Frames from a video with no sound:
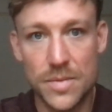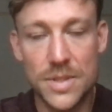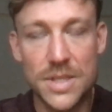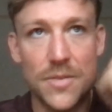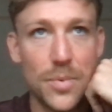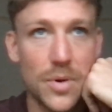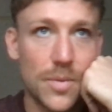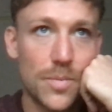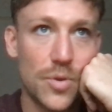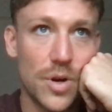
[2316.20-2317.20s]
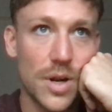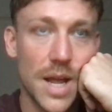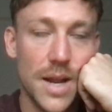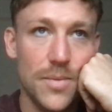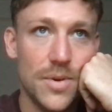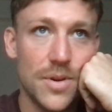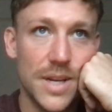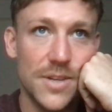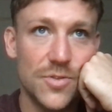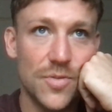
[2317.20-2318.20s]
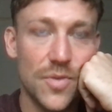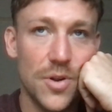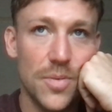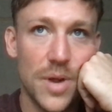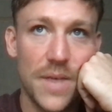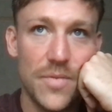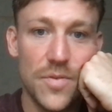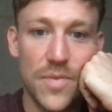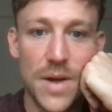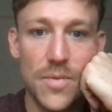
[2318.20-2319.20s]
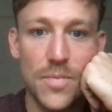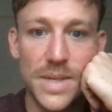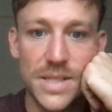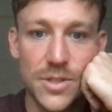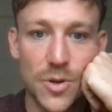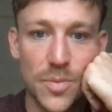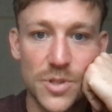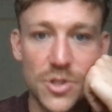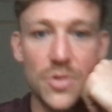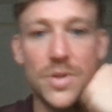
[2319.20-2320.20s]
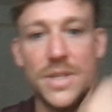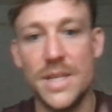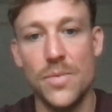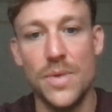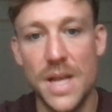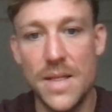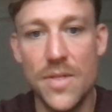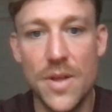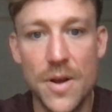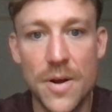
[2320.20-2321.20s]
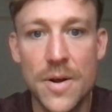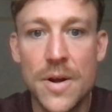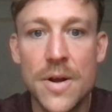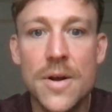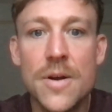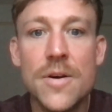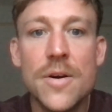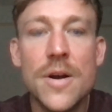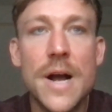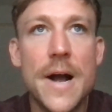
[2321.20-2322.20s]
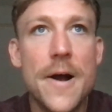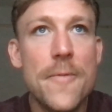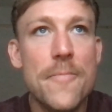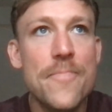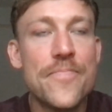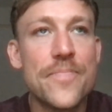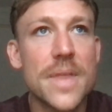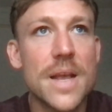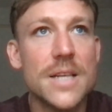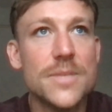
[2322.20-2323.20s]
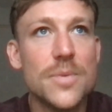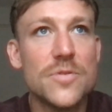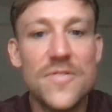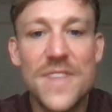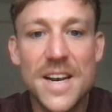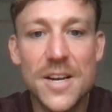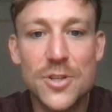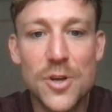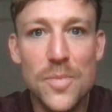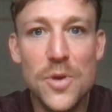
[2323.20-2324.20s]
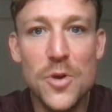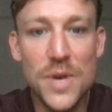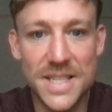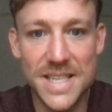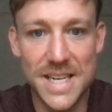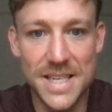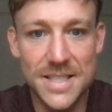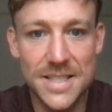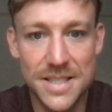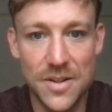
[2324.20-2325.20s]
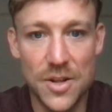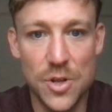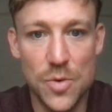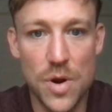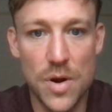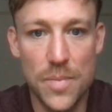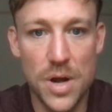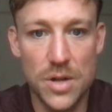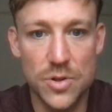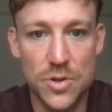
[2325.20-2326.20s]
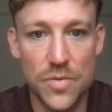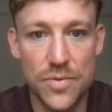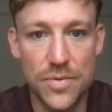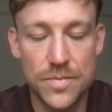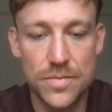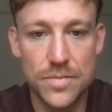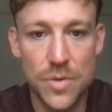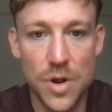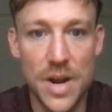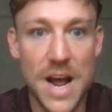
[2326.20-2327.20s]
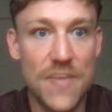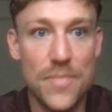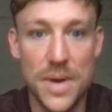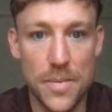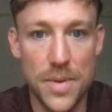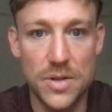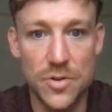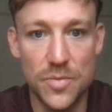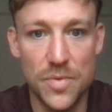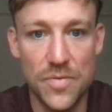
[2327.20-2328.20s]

a self-proclaimed introvert, but have you found business opportunity within the, I suppose, fitness communities that you are a part of and have been a part of